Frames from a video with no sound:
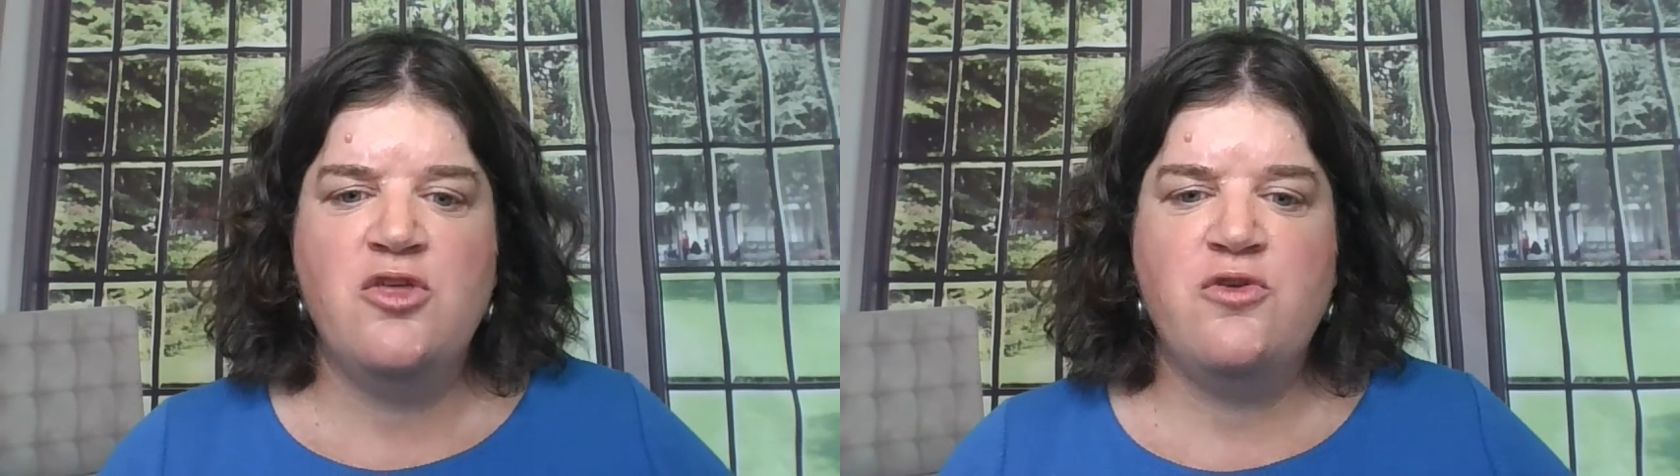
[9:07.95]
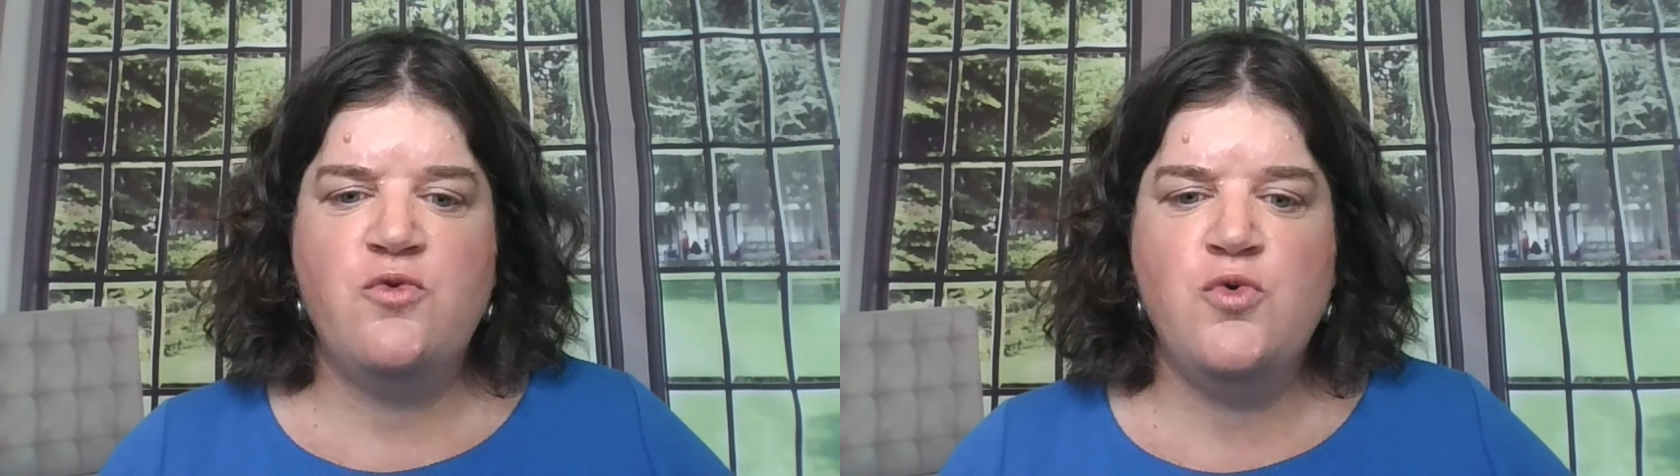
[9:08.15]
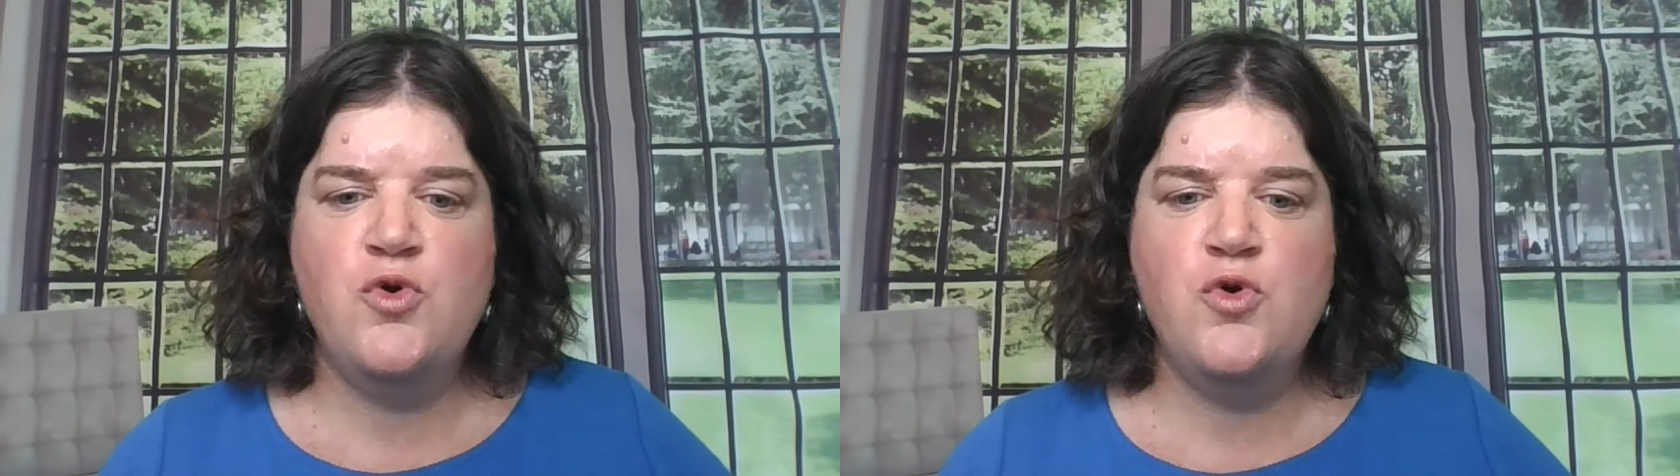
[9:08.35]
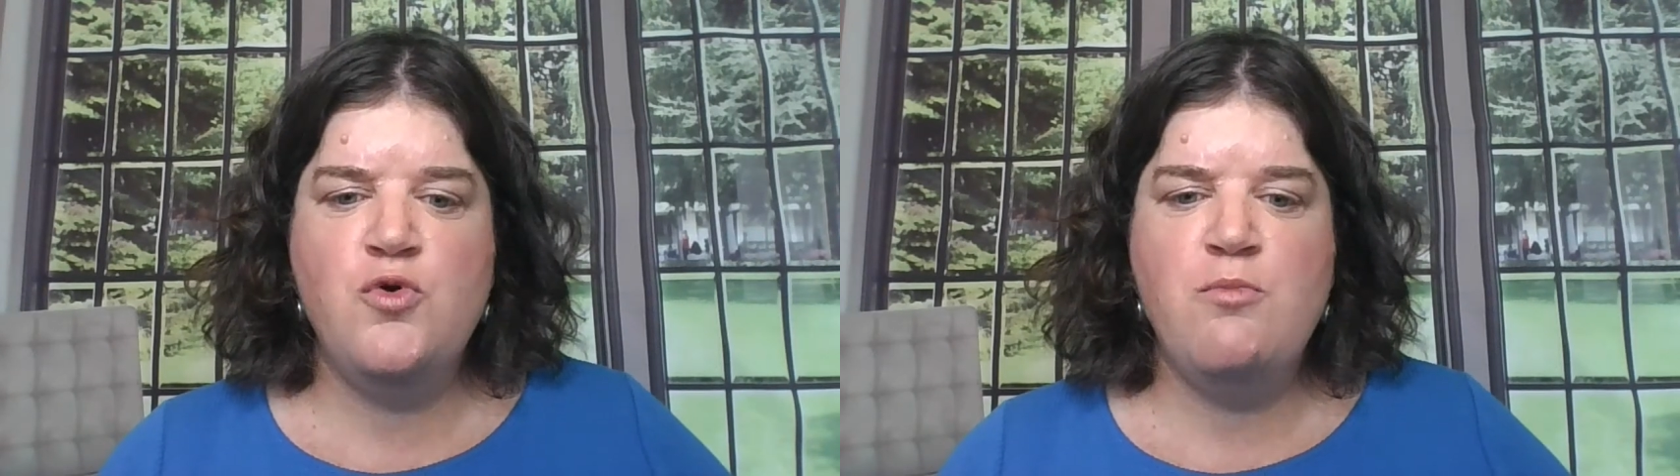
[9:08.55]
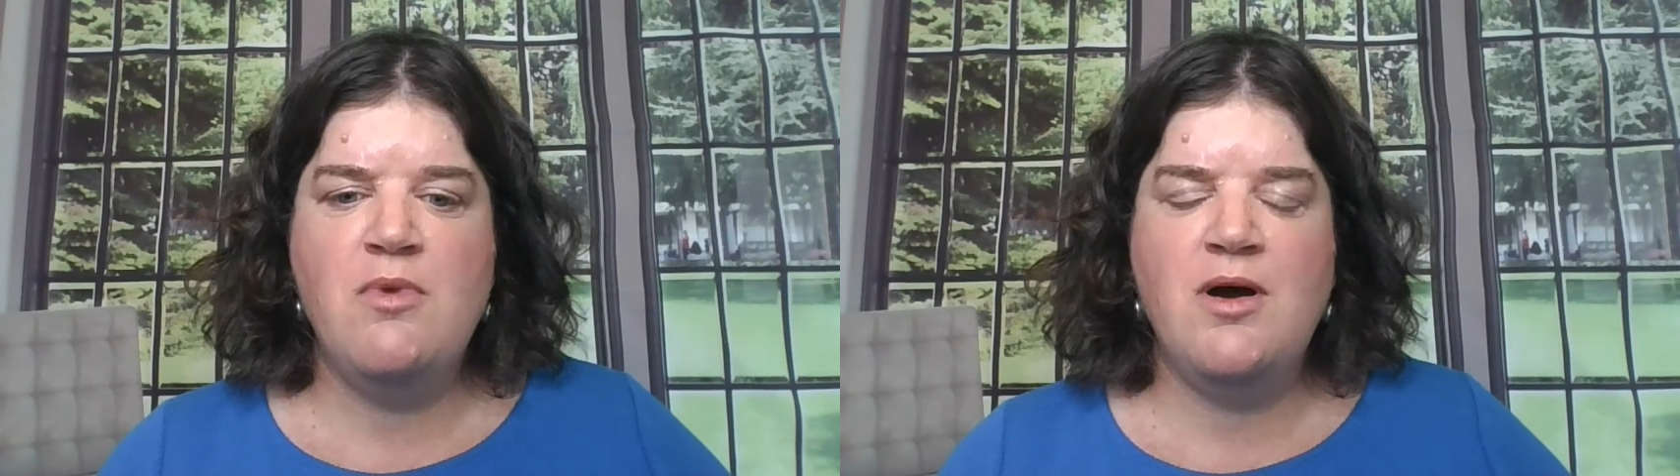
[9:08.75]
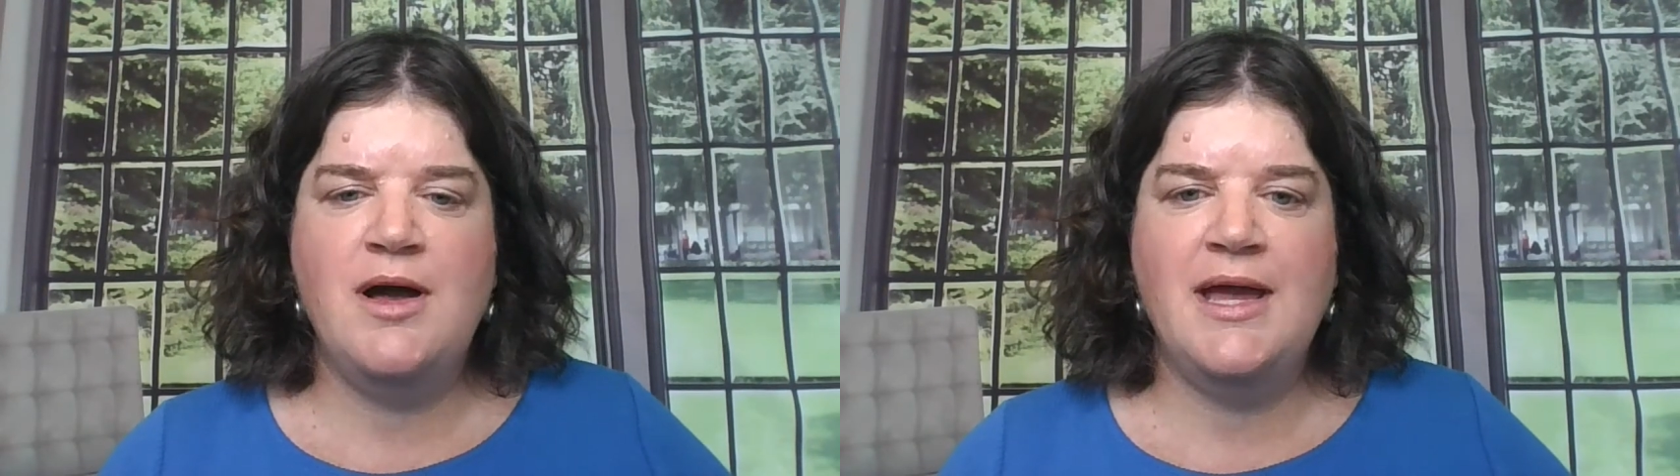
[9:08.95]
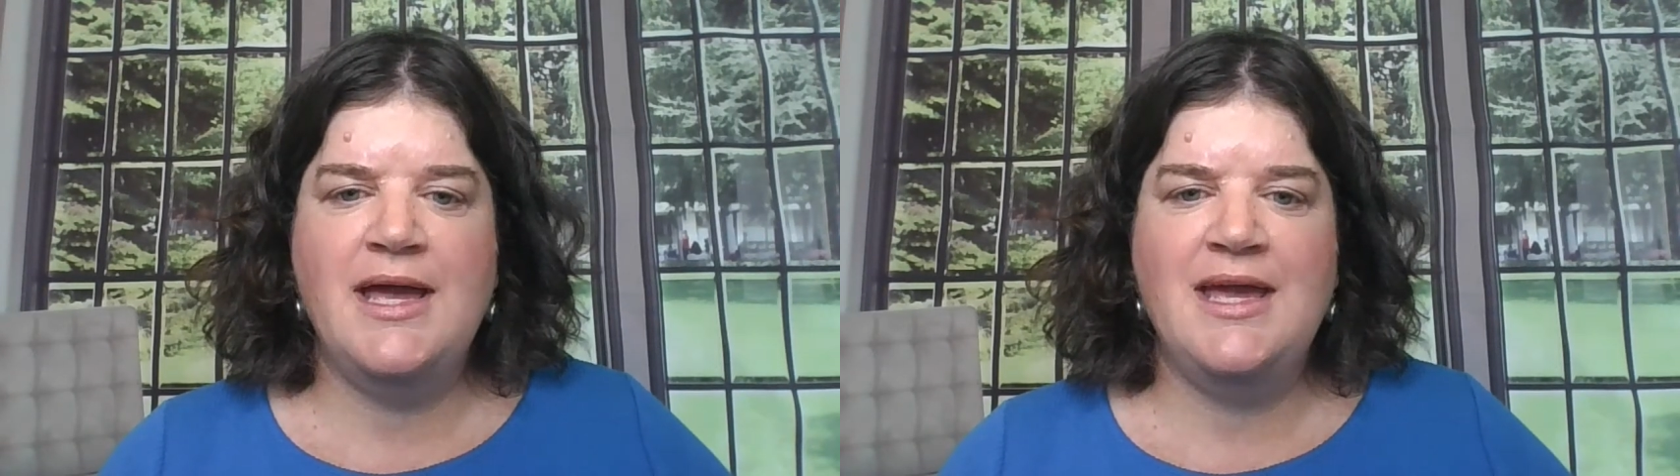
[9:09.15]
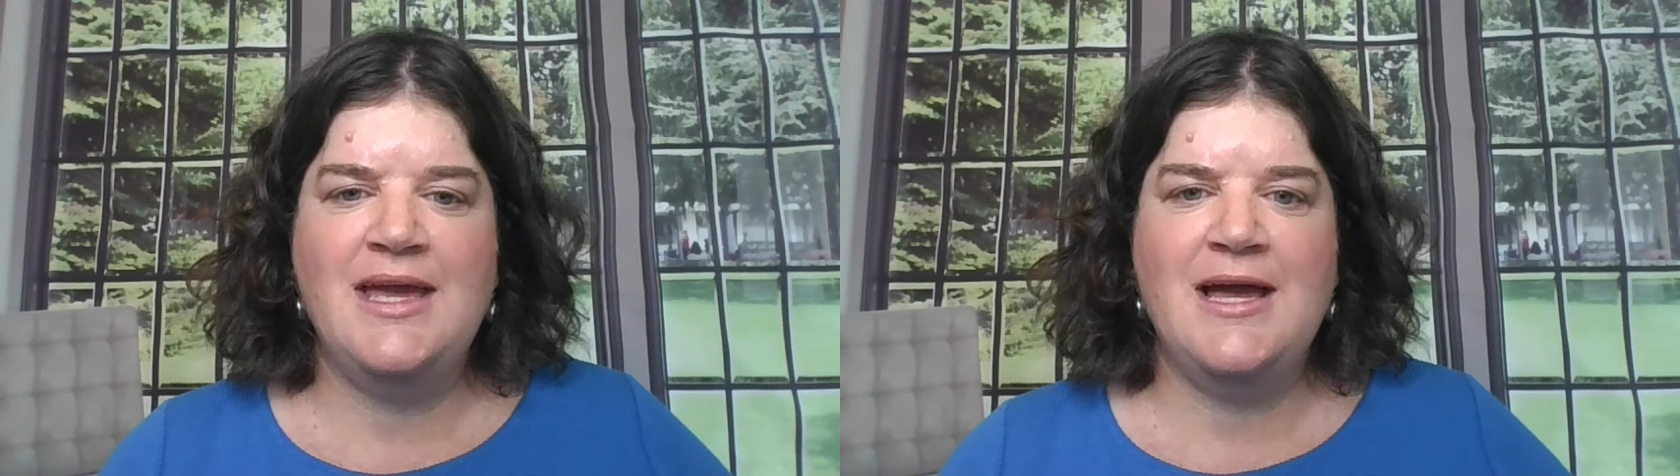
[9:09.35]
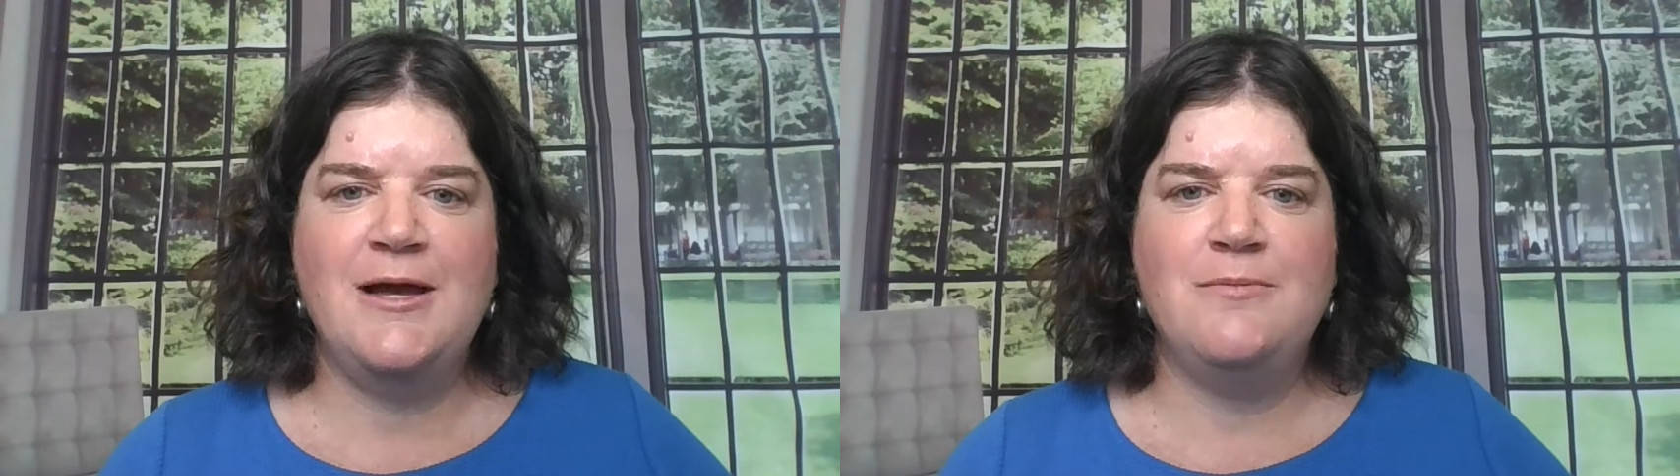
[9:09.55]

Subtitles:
through my